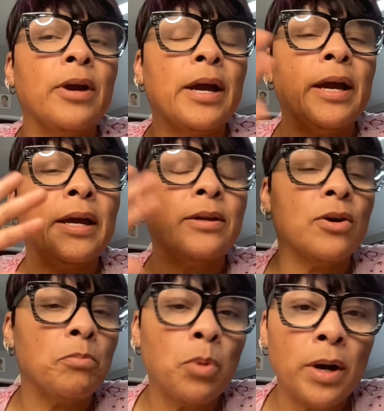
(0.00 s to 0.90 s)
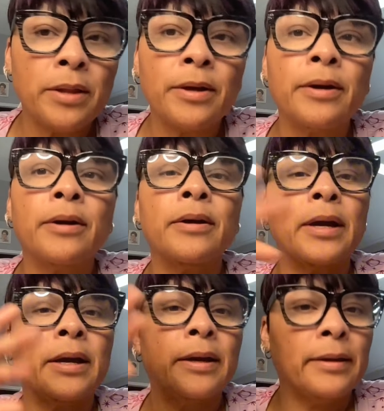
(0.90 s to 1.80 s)
and her brother
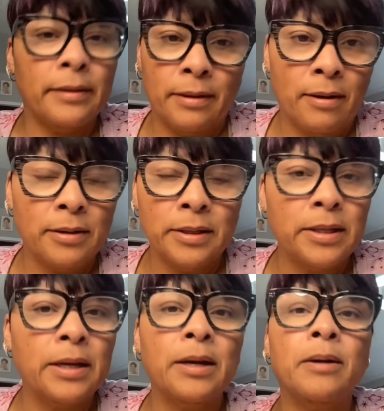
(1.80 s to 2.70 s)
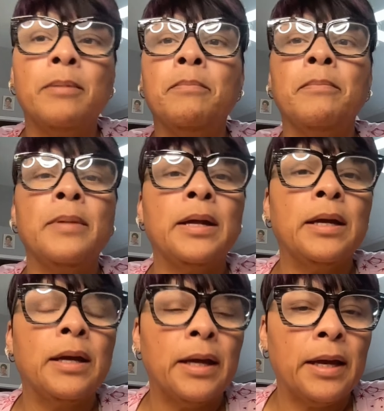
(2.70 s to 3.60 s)
and all of them
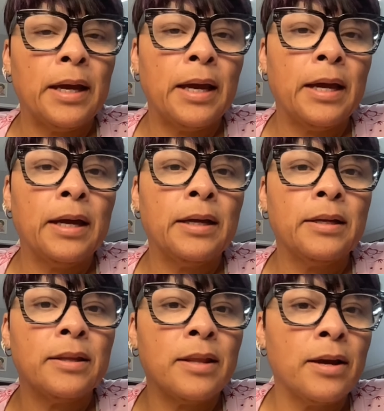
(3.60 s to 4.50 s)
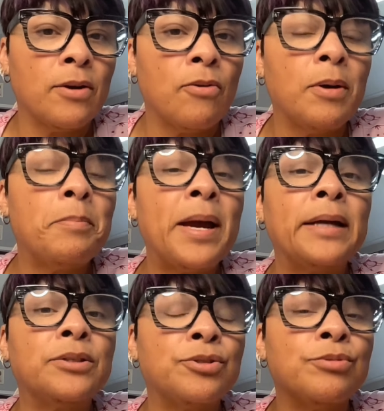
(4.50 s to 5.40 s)
and they're going
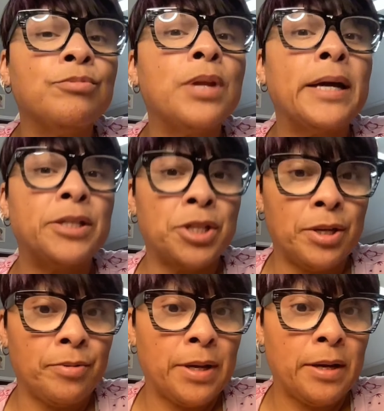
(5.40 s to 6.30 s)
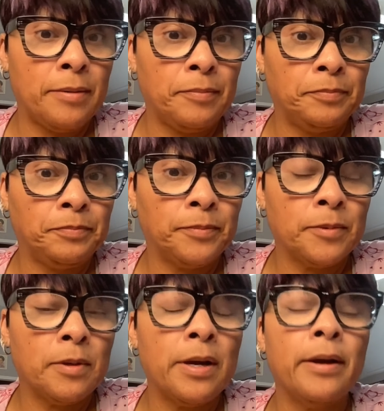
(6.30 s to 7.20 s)
back to Nigeria.
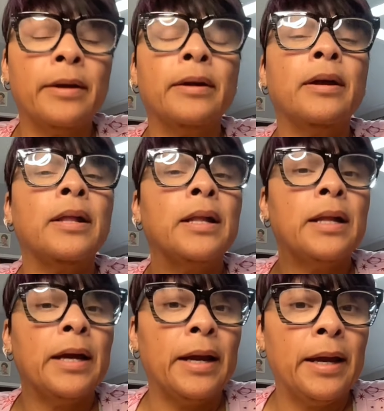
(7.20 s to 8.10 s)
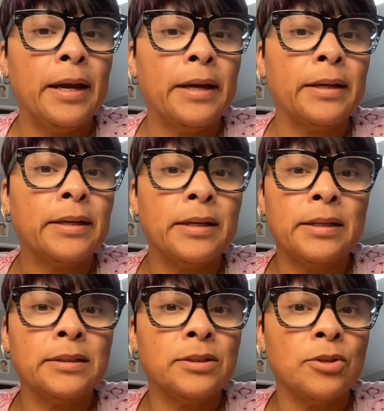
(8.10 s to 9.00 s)
Okay? And
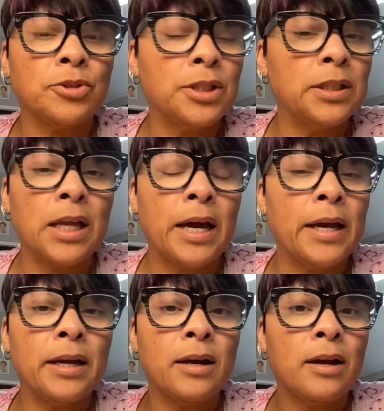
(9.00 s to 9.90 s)
so she like